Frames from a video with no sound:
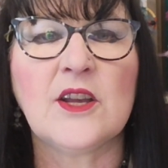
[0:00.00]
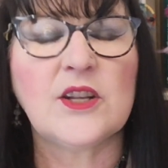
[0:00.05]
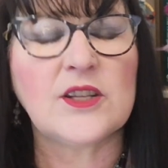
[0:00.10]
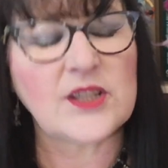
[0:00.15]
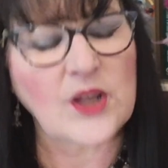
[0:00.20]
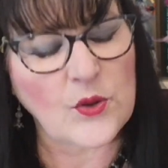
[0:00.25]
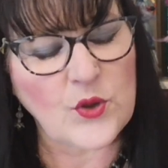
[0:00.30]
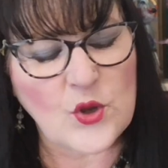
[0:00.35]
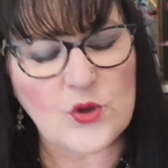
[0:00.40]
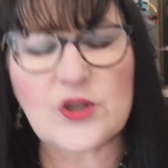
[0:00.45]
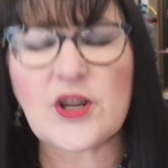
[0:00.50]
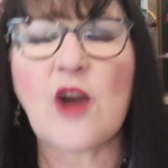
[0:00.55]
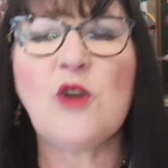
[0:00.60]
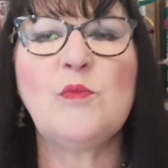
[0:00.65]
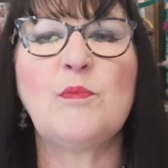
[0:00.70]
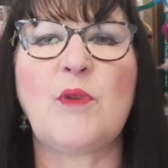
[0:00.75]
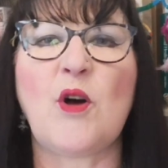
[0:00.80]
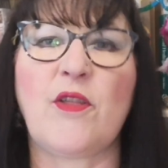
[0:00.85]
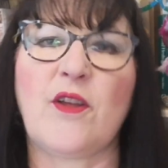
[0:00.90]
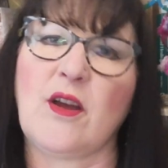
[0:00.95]
So you
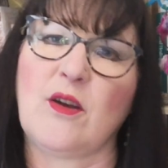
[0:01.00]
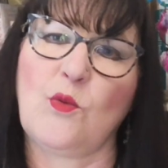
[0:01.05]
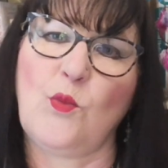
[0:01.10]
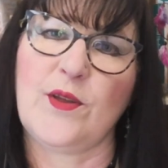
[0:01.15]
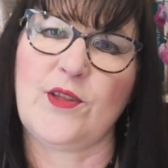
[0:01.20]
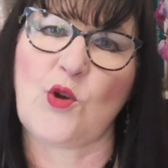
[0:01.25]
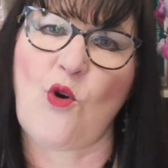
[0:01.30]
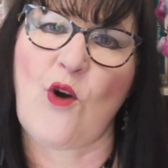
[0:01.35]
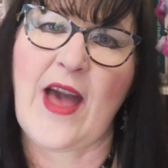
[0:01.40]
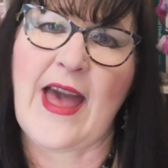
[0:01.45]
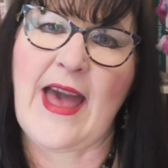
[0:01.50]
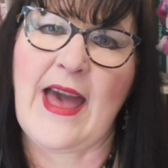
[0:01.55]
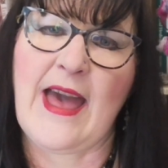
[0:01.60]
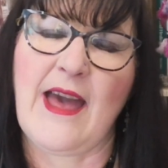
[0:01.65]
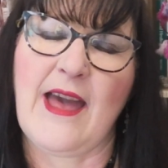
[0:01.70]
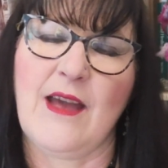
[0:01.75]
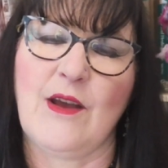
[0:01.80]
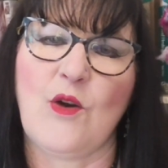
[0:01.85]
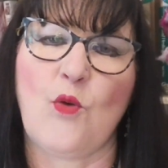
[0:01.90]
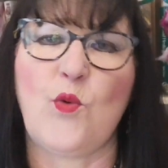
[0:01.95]
don't bother with your
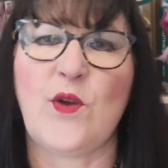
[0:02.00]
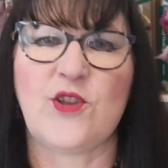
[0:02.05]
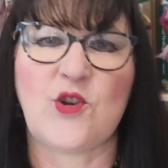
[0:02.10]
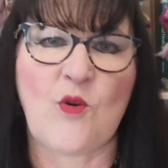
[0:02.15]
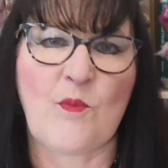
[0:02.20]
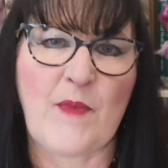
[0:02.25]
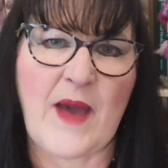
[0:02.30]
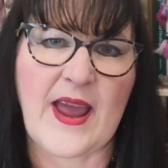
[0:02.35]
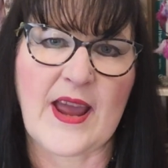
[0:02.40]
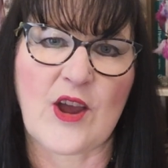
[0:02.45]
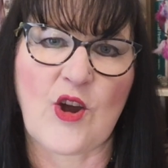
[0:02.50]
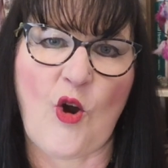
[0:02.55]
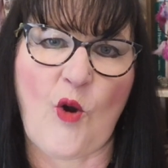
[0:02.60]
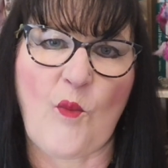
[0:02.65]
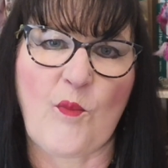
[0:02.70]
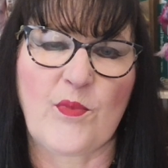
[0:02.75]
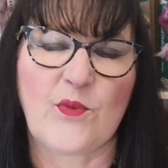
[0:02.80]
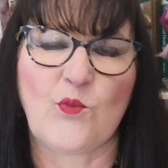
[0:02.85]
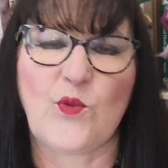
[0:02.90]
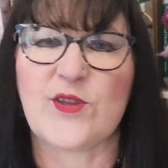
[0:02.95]
hair, with your
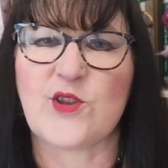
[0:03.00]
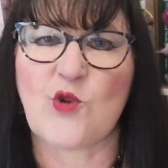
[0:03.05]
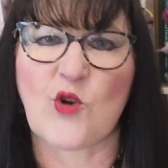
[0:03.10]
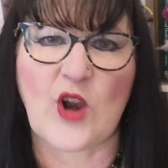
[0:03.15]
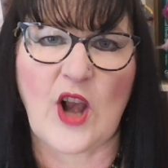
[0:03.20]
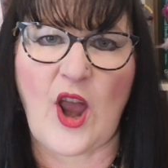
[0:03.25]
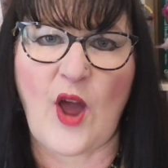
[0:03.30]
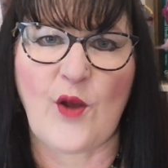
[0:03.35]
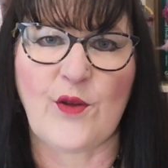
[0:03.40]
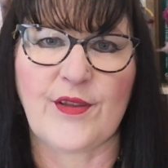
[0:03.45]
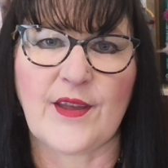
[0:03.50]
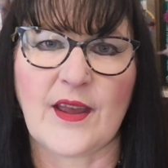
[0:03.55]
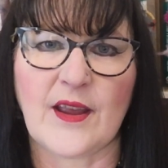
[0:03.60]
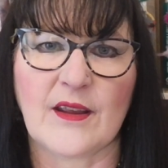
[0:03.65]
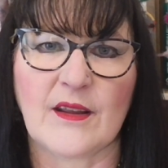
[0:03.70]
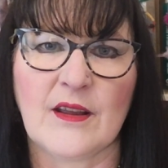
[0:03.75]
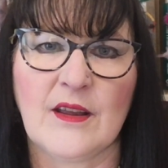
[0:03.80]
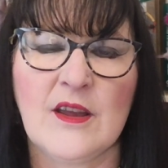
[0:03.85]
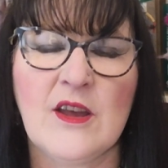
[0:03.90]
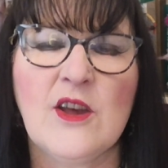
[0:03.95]
makeup, with your
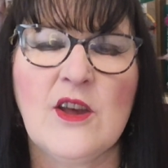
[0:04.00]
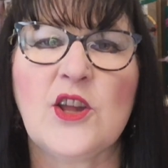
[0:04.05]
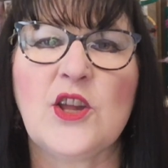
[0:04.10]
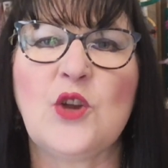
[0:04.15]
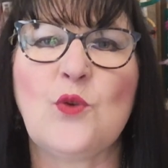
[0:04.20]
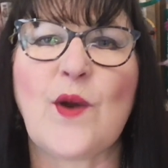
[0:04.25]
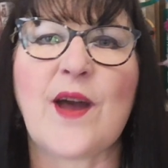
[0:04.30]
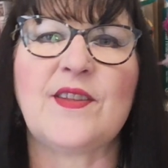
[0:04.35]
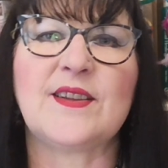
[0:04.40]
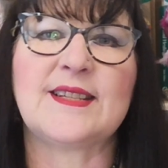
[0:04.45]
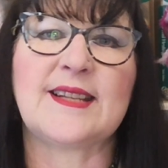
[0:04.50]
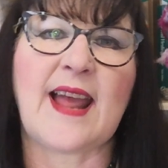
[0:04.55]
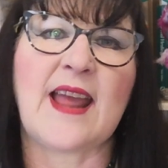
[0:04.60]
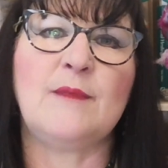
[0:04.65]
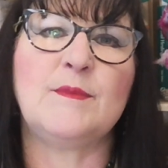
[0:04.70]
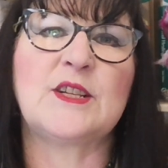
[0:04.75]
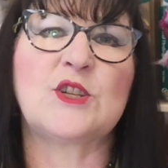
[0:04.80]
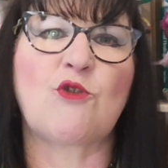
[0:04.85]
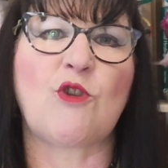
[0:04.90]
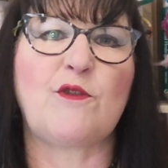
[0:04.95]
clothing. You wear the
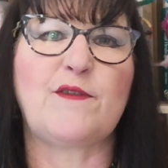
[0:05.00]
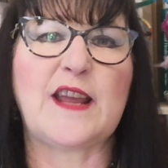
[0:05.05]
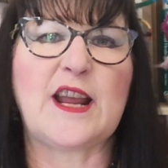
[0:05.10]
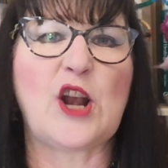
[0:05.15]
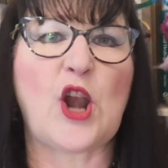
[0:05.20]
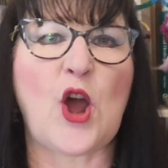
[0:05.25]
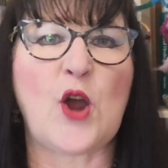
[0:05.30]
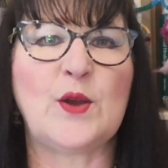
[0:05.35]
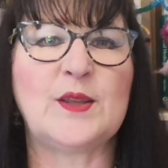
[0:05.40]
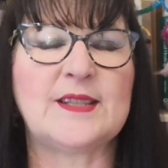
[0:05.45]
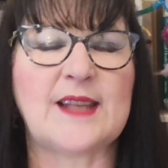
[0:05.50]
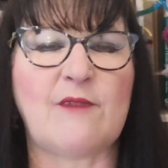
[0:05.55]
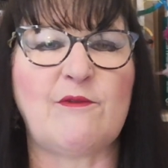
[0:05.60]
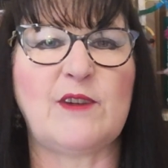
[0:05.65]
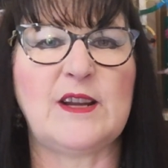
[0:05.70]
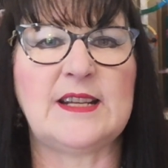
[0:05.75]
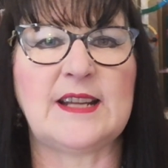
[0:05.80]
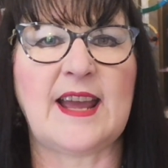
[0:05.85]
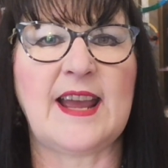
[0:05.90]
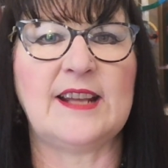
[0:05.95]
same scruffy clothes
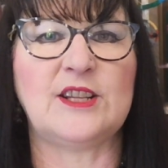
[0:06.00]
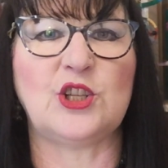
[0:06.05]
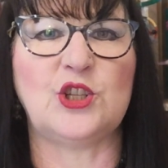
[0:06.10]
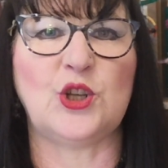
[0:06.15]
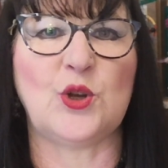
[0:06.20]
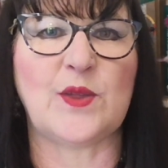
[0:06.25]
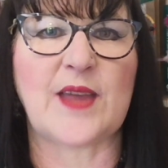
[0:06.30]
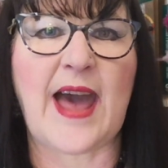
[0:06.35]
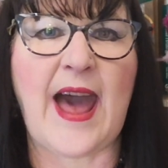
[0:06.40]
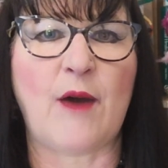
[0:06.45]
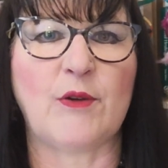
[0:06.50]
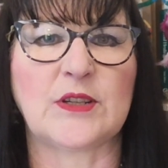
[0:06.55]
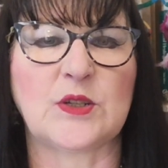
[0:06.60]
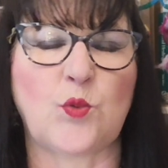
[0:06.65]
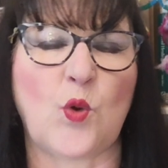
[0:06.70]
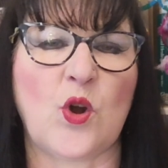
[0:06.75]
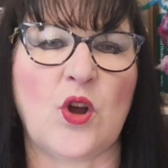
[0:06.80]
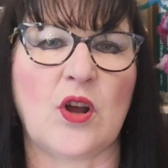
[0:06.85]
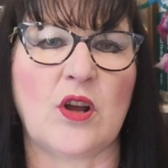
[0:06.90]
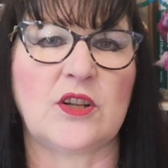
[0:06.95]
every day to do the
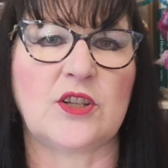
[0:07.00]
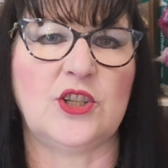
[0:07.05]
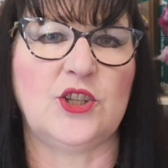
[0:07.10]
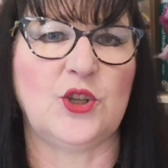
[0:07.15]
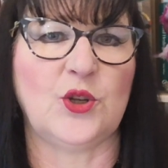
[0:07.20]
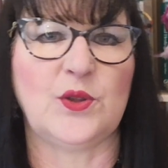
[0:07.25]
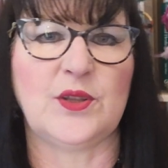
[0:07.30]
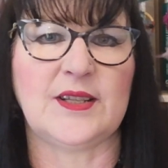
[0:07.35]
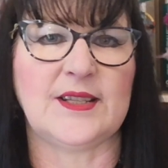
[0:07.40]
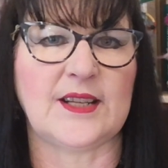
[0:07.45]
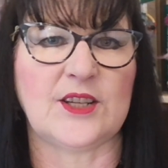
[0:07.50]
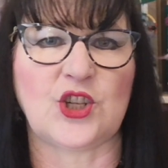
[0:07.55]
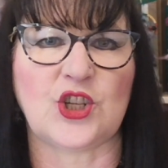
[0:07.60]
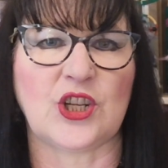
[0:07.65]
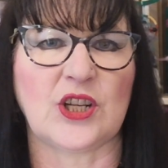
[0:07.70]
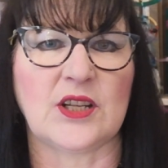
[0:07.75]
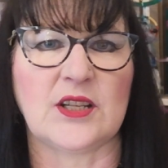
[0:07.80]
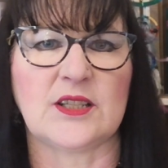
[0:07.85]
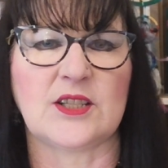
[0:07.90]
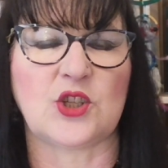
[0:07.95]
housework, to do the
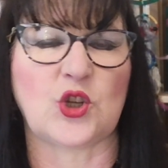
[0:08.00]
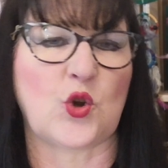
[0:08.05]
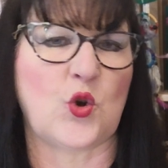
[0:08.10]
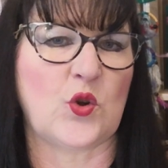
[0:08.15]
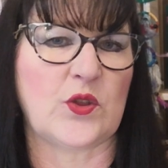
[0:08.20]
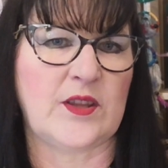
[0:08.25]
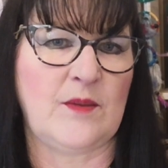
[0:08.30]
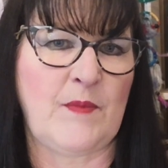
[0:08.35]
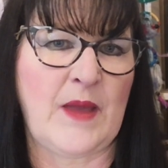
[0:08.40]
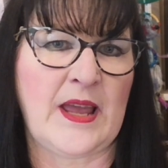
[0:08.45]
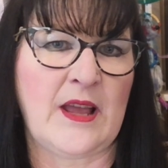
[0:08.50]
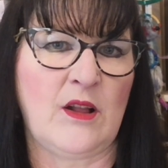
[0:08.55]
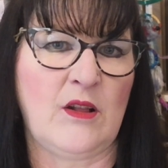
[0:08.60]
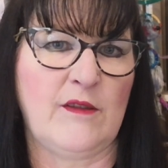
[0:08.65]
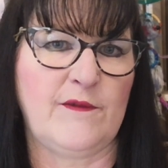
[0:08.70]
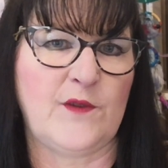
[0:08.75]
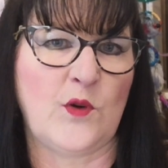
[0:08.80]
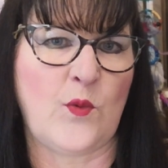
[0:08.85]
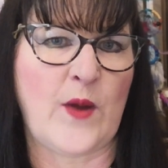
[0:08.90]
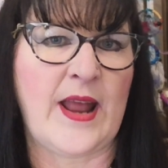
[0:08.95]
dishes, to cook the
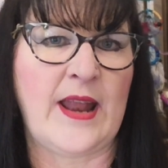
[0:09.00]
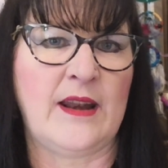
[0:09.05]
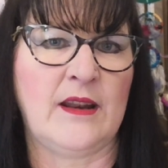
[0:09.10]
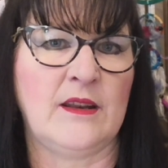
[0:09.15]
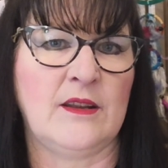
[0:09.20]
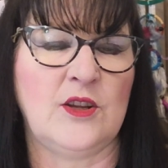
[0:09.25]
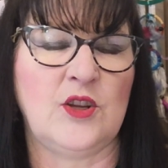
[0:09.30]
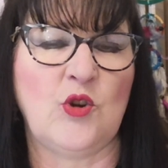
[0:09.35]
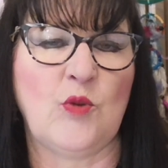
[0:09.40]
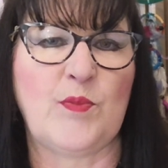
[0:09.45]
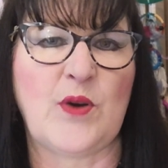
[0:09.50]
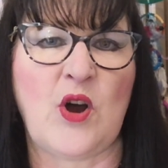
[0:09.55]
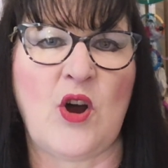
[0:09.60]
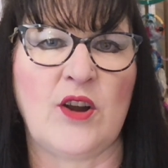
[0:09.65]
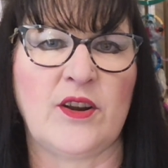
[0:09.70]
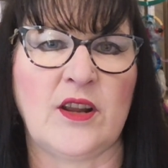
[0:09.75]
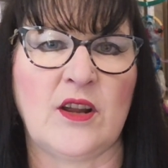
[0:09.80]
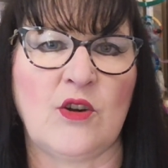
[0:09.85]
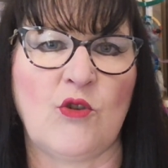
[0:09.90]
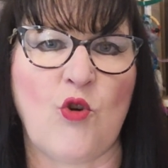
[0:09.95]
meal for when your
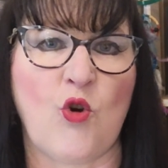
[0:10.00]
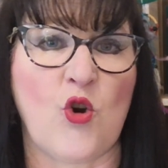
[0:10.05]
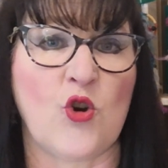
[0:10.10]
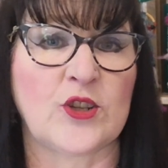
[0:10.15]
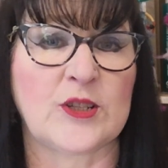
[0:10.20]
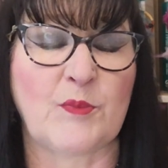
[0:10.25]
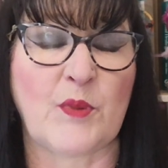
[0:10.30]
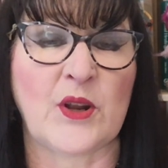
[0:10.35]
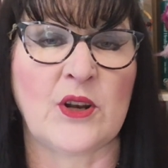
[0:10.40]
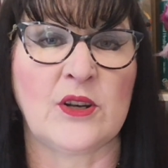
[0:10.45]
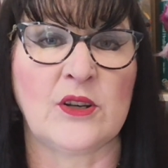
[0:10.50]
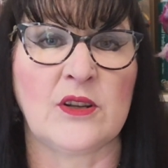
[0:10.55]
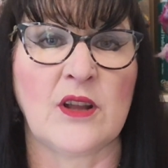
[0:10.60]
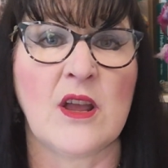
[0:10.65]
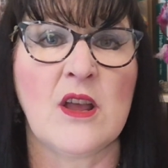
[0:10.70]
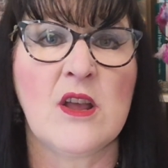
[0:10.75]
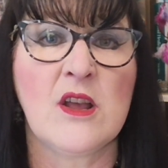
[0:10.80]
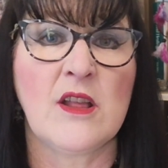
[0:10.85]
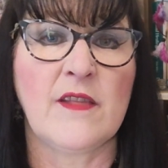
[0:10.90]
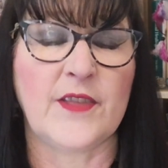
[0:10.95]
partner or husband,
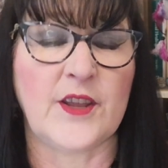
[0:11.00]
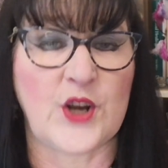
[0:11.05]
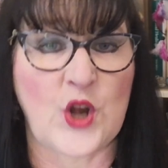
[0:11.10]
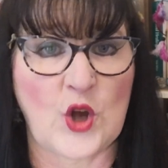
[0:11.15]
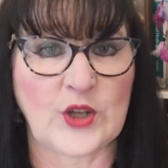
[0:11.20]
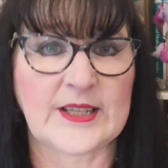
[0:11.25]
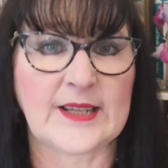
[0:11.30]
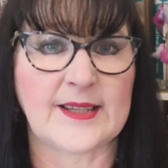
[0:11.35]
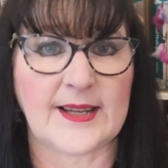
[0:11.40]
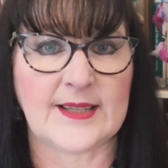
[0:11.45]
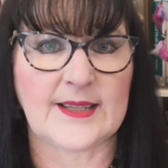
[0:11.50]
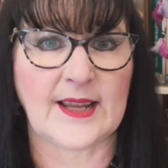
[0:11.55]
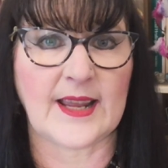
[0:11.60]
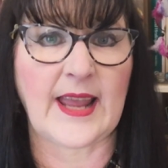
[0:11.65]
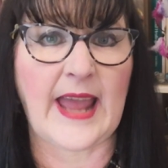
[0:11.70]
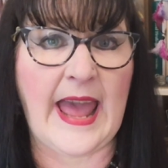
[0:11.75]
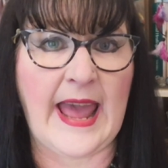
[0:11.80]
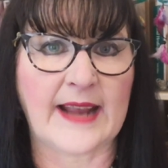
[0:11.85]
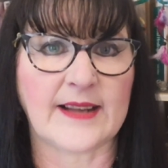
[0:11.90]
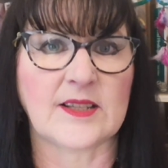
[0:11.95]
the
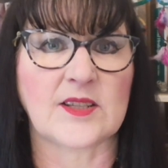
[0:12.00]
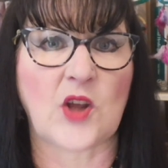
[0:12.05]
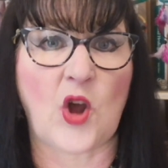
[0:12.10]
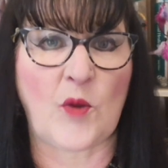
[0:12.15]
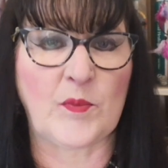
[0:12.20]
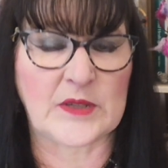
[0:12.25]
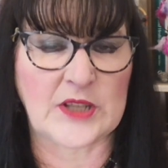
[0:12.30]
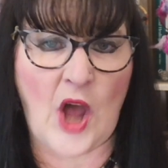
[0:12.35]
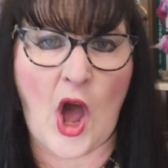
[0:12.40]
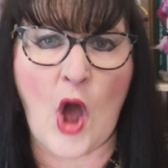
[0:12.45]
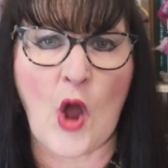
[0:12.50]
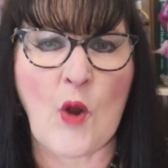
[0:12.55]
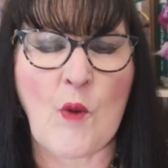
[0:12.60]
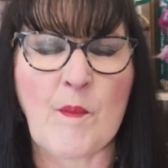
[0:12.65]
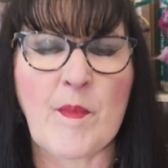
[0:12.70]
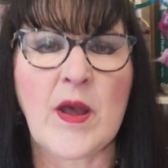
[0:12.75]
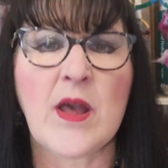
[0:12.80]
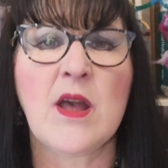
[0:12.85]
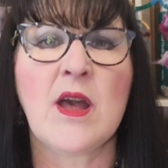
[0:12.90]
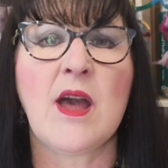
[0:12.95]
narcissistic ex, comes
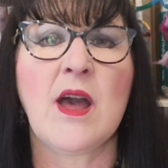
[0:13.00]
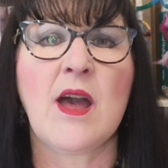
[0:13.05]
home.